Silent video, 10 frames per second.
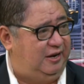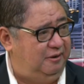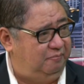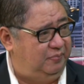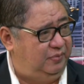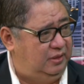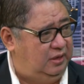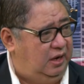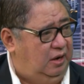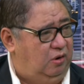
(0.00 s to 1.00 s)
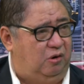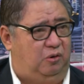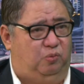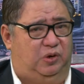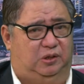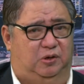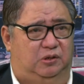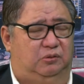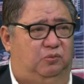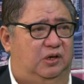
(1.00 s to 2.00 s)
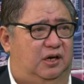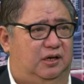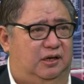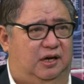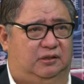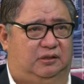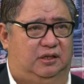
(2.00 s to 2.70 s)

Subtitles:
him, or we are not